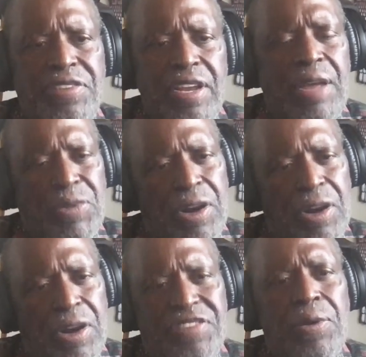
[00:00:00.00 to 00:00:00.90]
They were
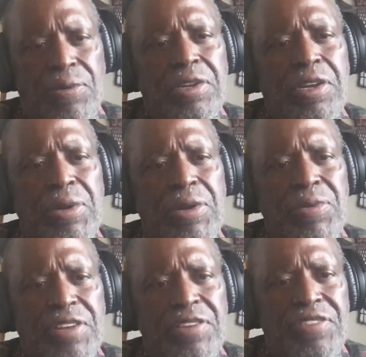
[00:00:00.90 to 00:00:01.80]
unsettled. The community
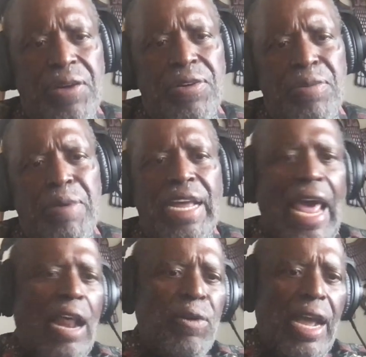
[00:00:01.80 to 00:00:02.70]
was unsettled. Everybody
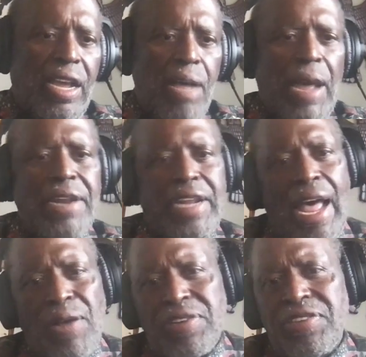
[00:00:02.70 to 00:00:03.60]
got out, come out the
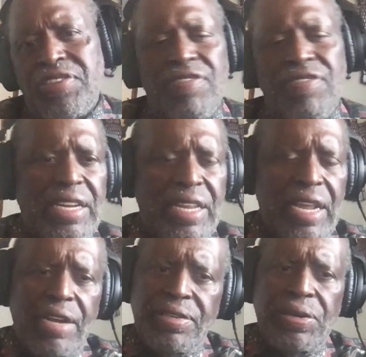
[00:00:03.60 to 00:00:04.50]
houses and stuff like
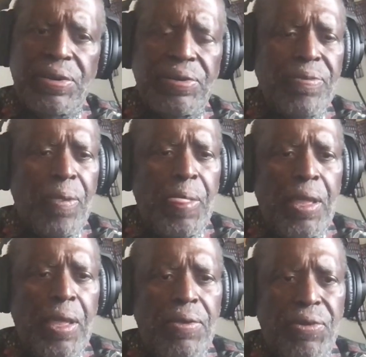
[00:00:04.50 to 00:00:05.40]
that,
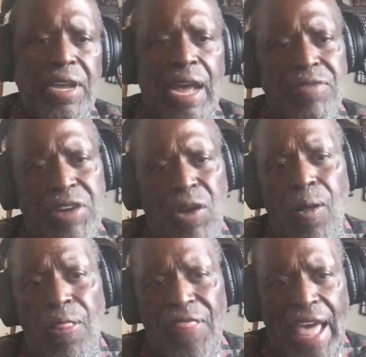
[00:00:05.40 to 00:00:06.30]
So yeah, I
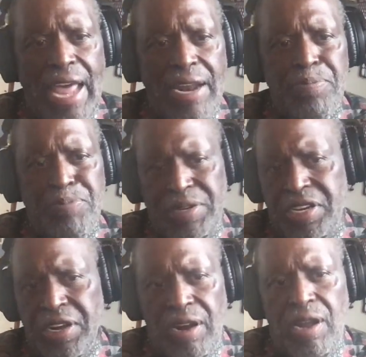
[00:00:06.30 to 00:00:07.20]
recall that
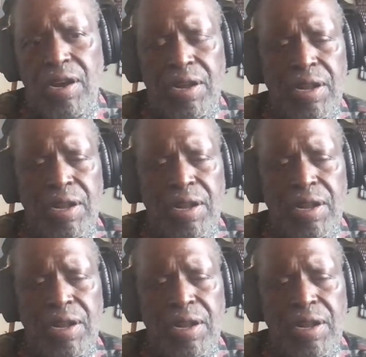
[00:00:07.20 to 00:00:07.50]
particular